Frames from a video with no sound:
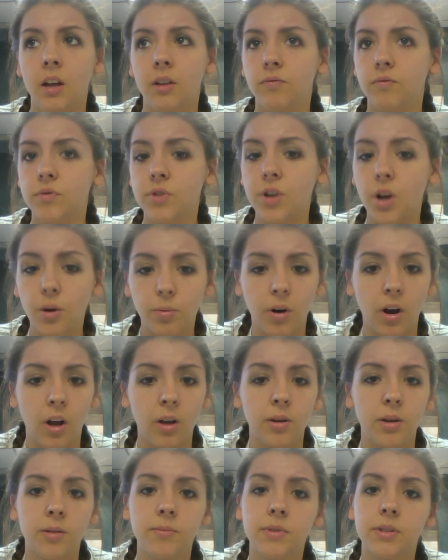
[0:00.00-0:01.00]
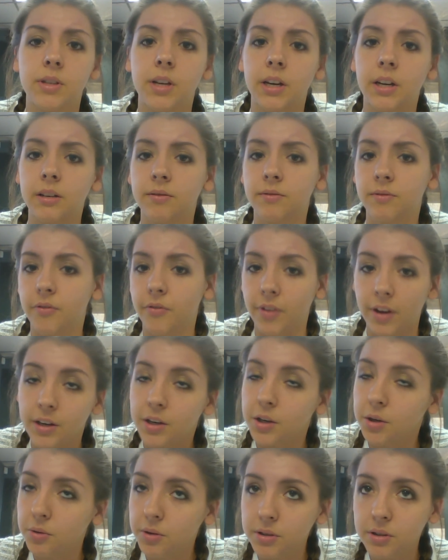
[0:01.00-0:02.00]
No problems. They
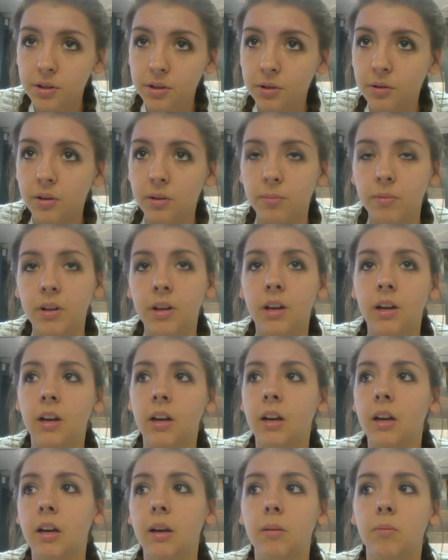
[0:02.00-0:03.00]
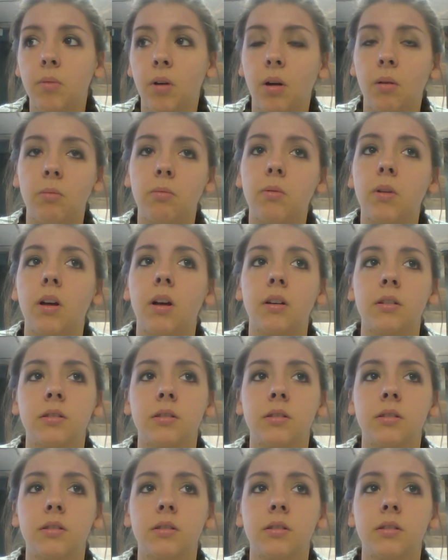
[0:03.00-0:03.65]
knew what to do with me, blah, blah, blah.